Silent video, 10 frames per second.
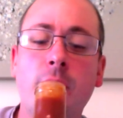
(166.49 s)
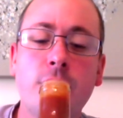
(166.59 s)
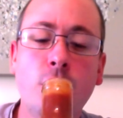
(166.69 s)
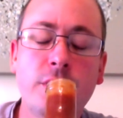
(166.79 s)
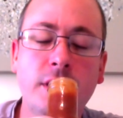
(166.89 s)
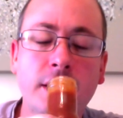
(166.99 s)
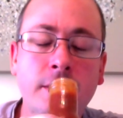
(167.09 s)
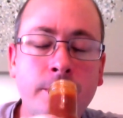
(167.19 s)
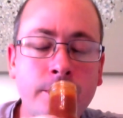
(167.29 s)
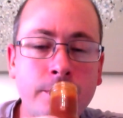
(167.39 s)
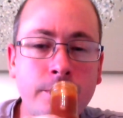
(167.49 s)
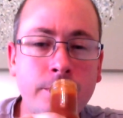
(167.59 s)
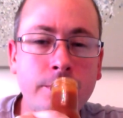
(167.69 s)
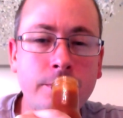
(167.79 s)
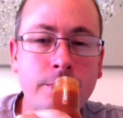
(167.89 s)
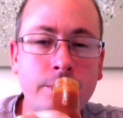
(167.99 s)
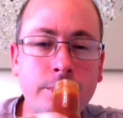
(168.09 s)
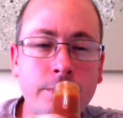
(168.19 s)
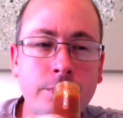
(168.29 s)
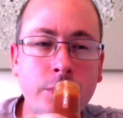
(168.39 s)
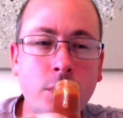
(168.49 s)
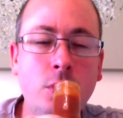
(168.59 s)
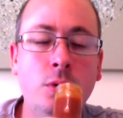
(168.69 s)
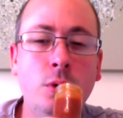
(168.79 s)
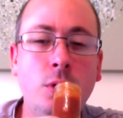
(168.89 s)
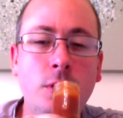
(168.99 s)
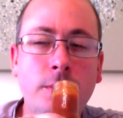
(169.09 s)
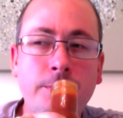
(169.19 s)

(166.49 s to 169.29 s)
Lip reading: of sauce in here. Oh,